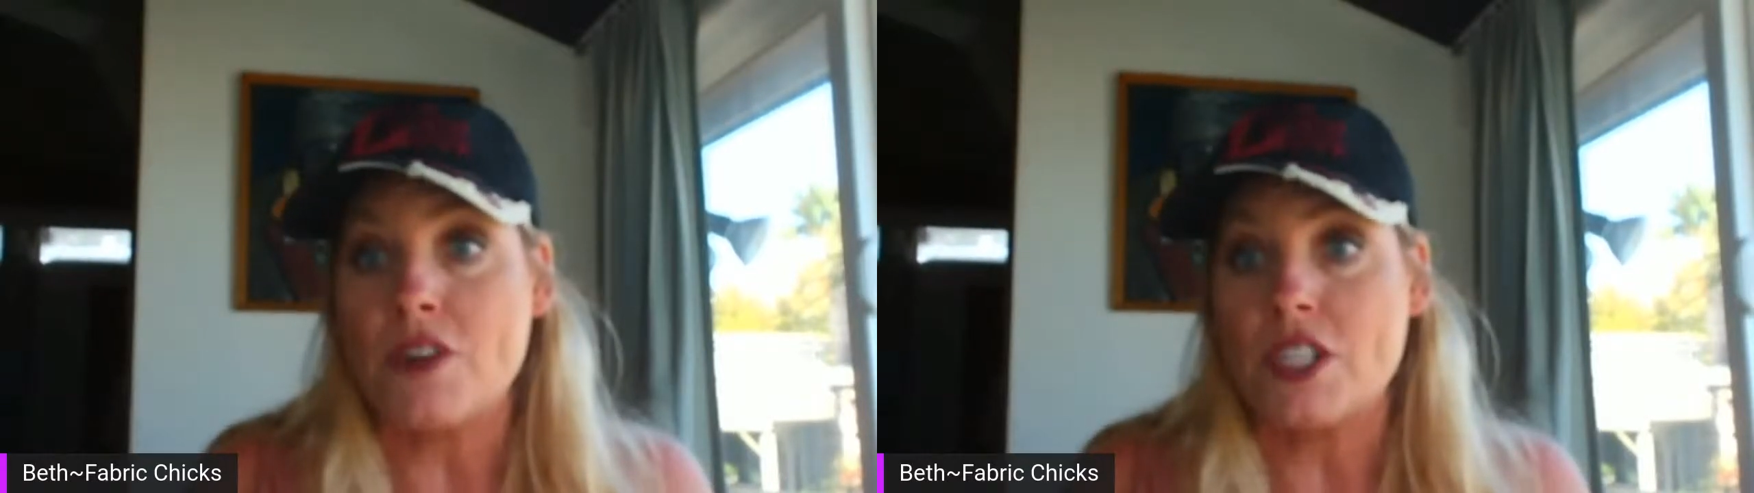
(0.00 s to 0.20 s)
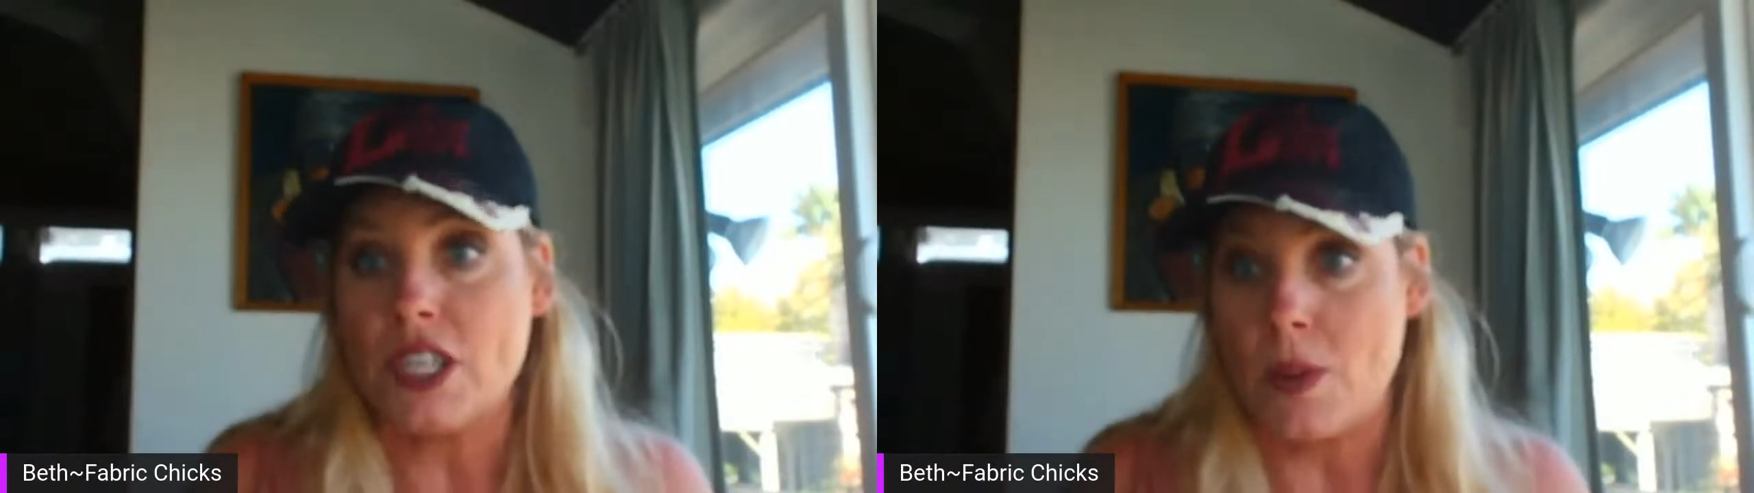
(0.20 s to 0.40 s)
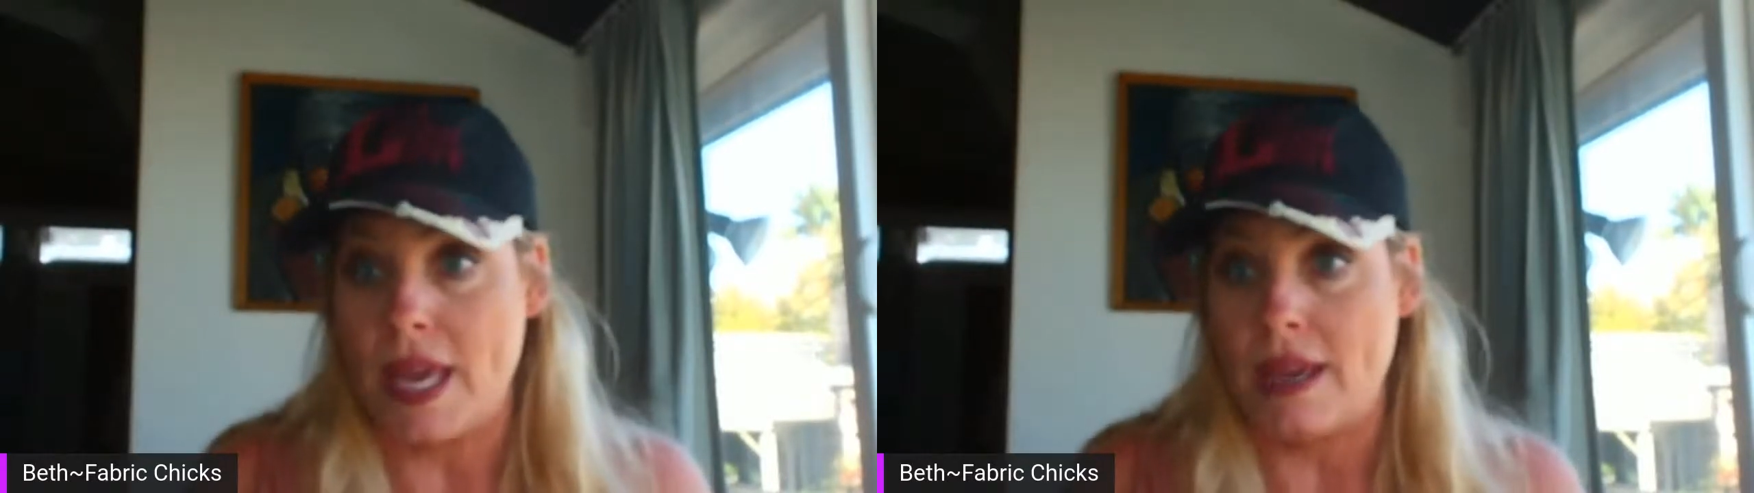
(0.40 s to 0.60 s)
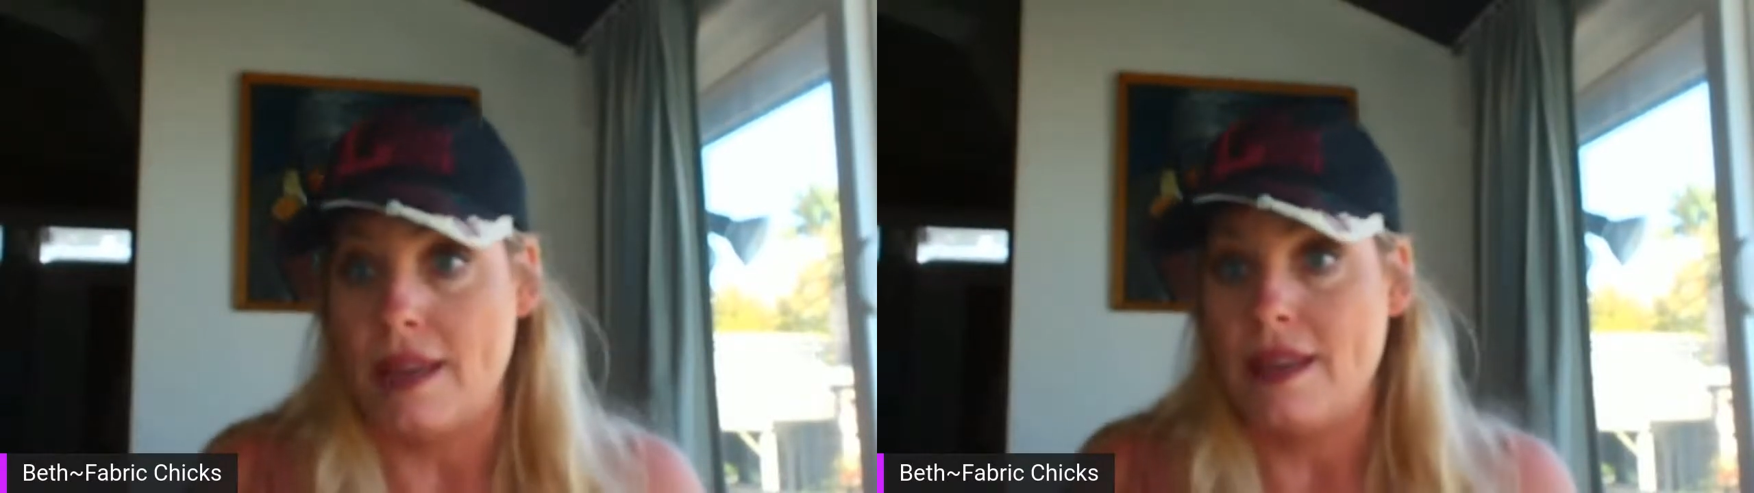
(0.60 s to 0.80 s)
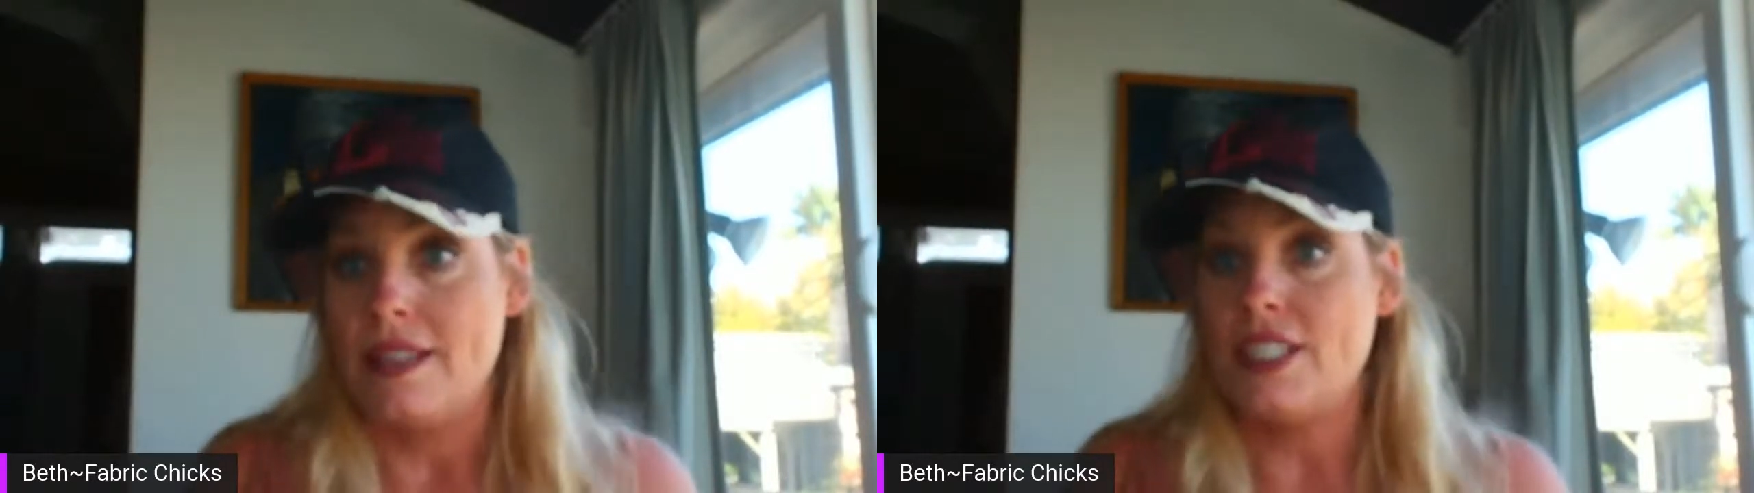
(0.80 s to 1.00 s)
for sewing.
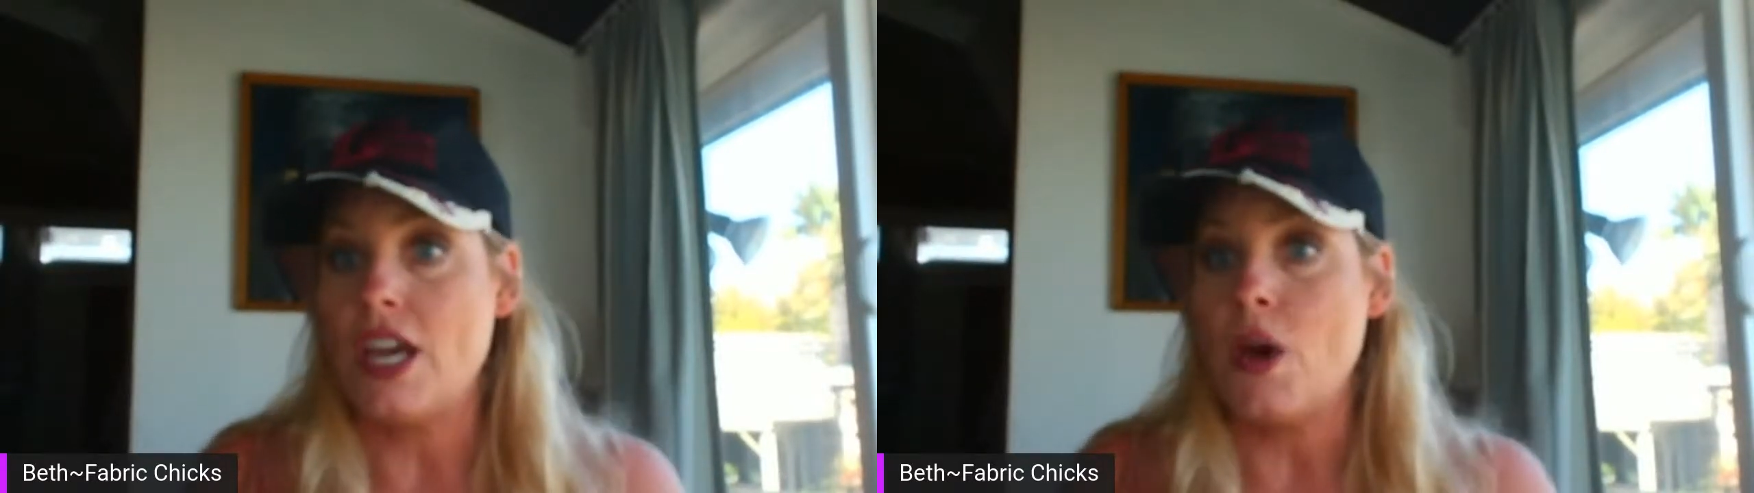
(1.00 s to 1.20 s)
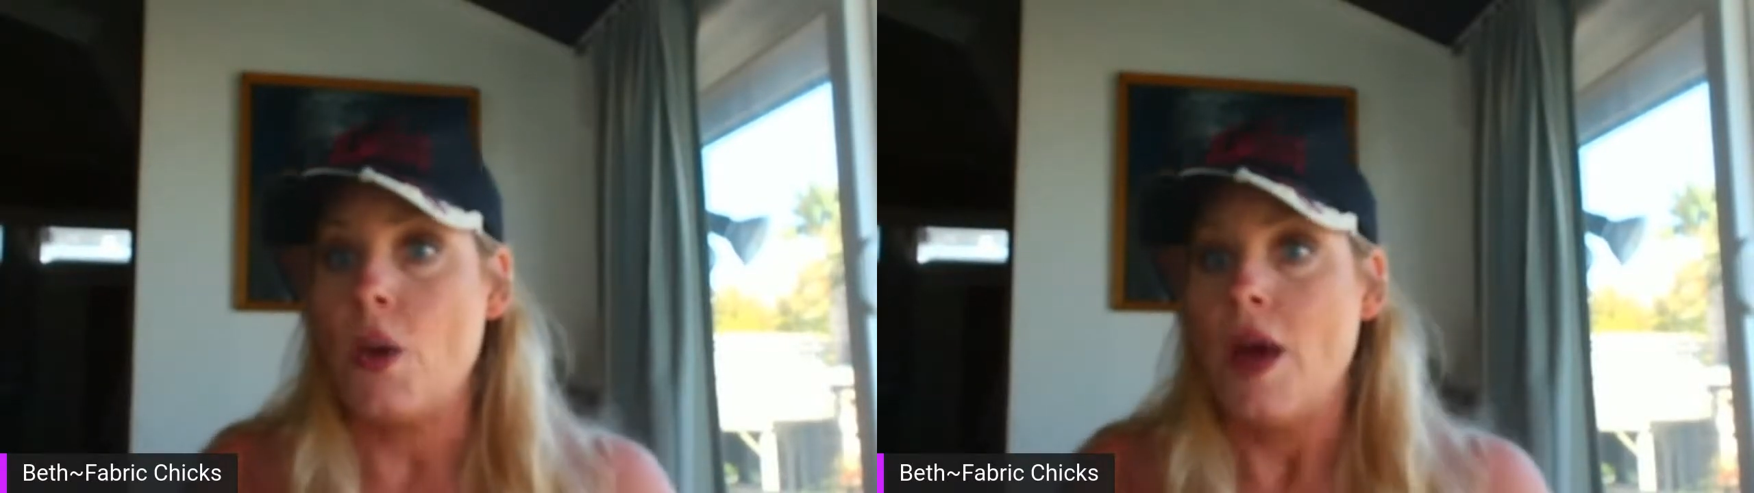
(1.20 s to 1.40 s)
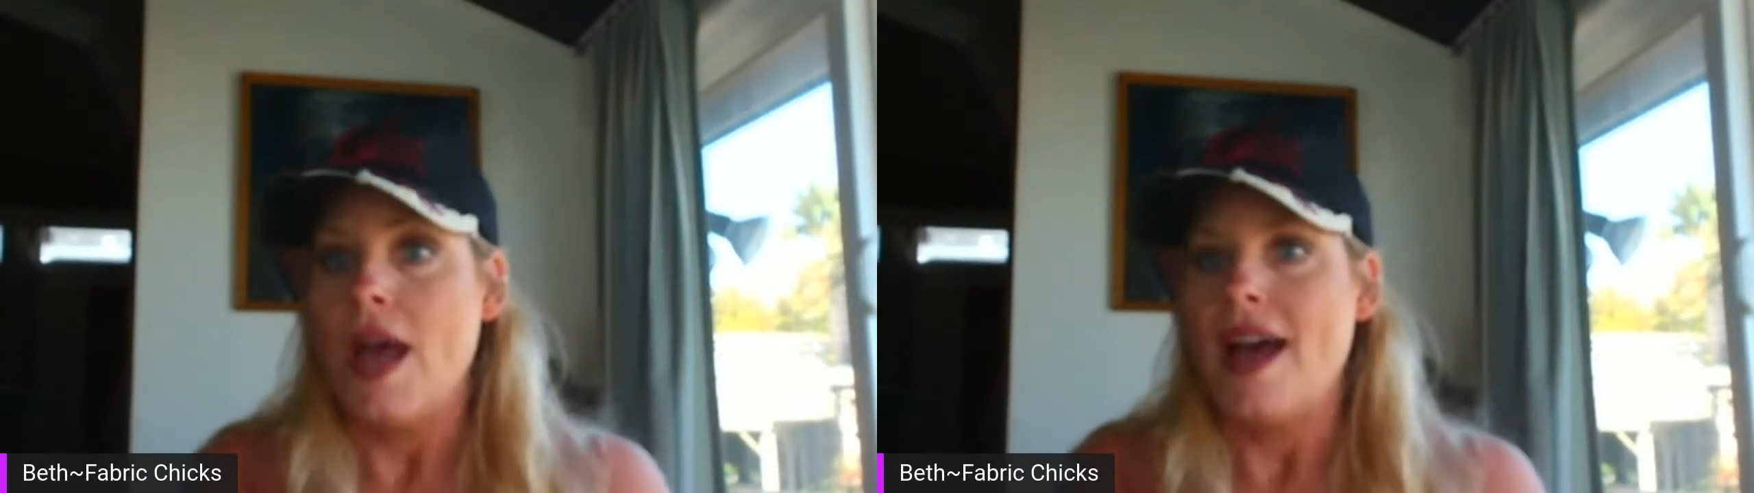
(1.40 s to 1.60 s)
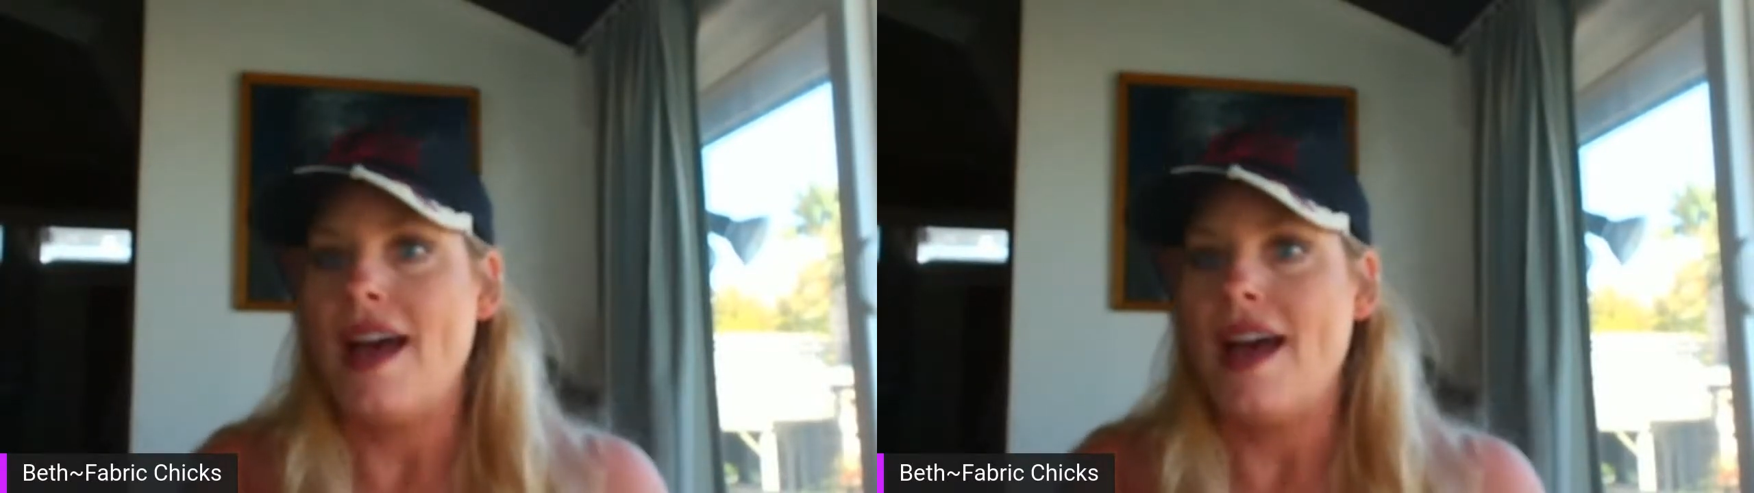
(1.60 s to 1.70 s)
So